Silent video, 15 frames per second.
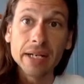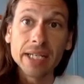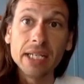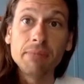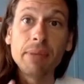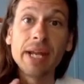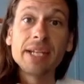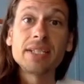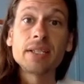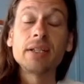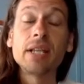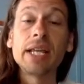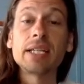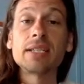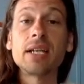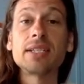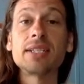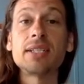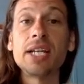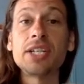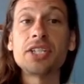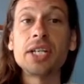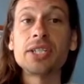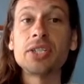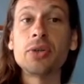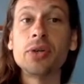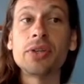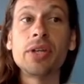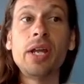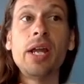He based like Aslesha has to do
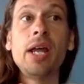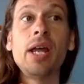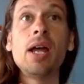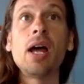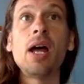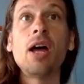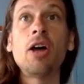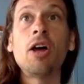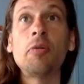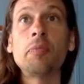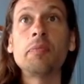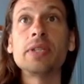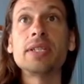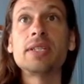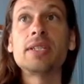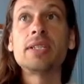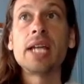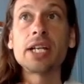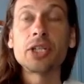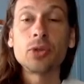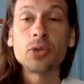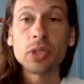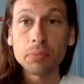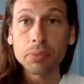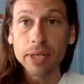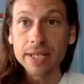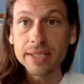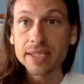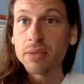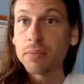with um, sexual
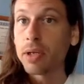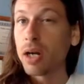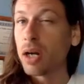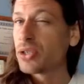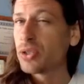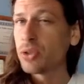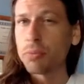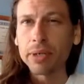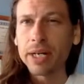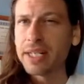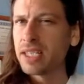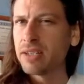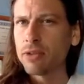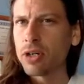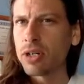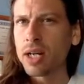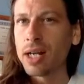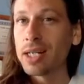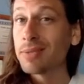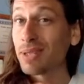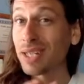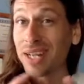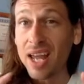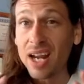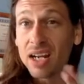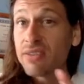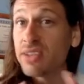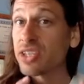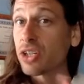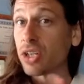embracing, but also embracing of all kinds, but kind of
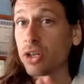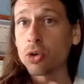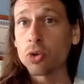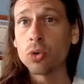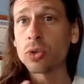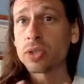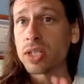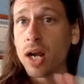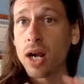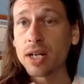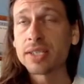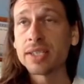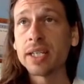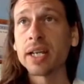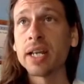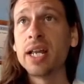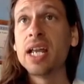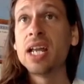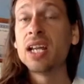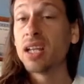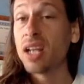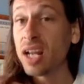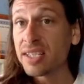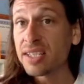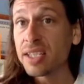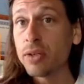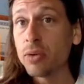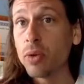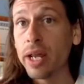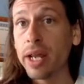in this cruel, toxic,
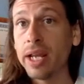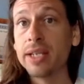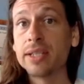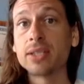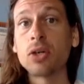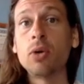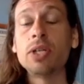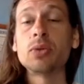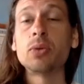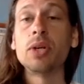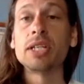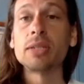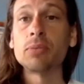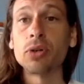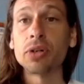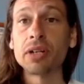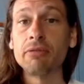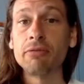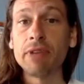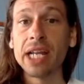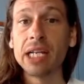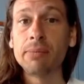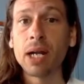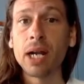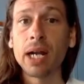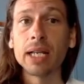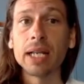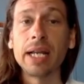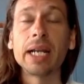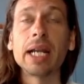lusty way is always what it's more conveyed by,
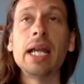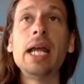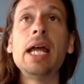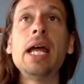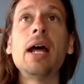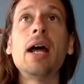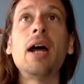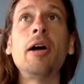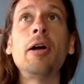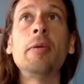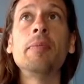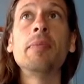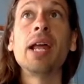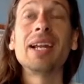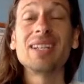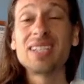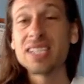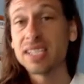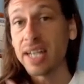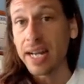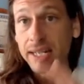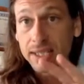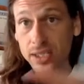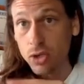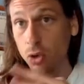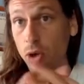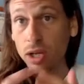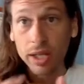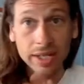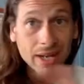like um, like snakes
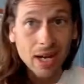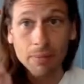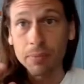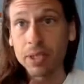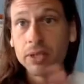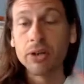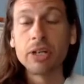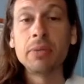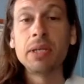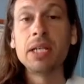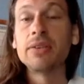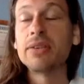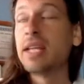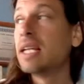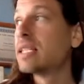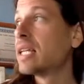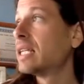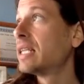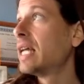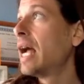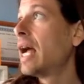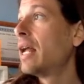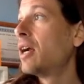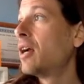coiling up, you know what I mean, things like that.